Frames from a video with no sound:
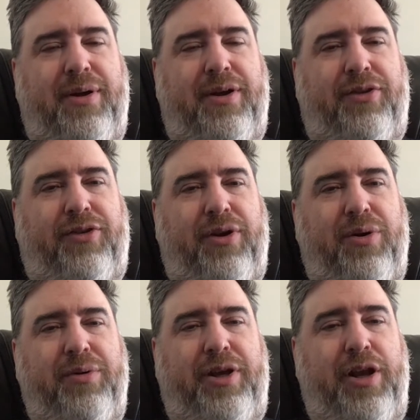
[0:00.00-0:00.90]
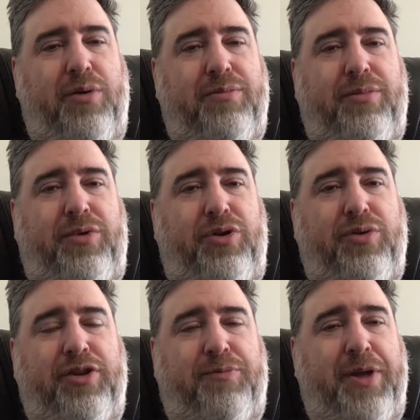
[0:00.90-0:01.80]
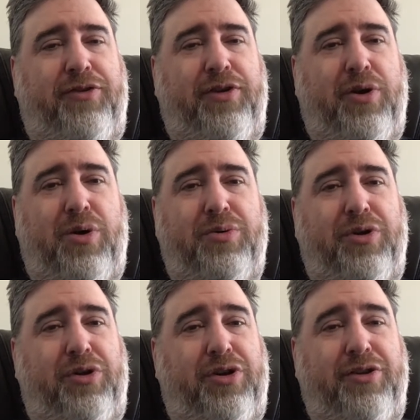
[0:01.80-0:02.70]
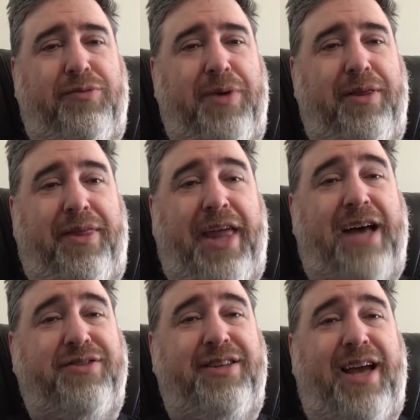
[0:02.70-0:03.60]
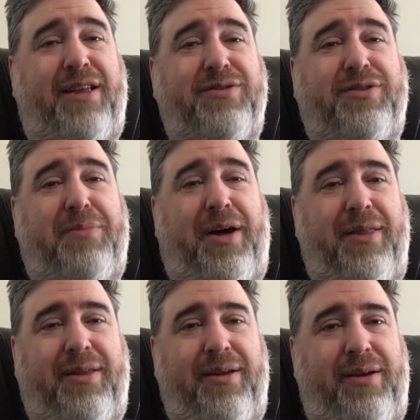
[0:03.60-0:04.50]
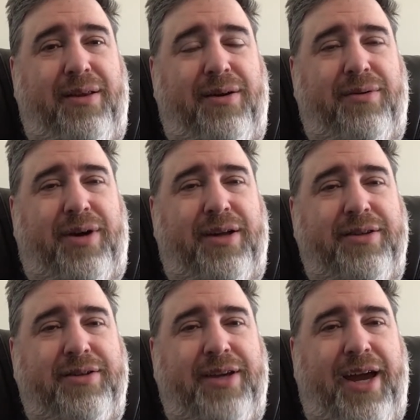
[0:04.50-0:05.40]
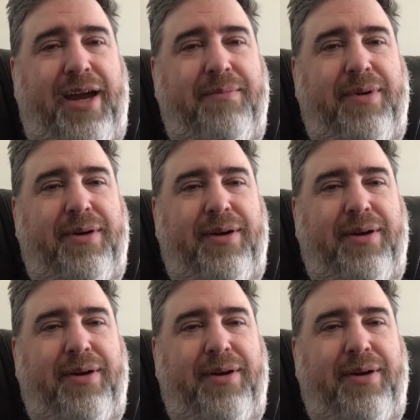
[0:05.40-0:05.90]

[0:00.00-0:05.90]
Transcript: So you can spend zero, or you can spend $1,000 a month, on this game.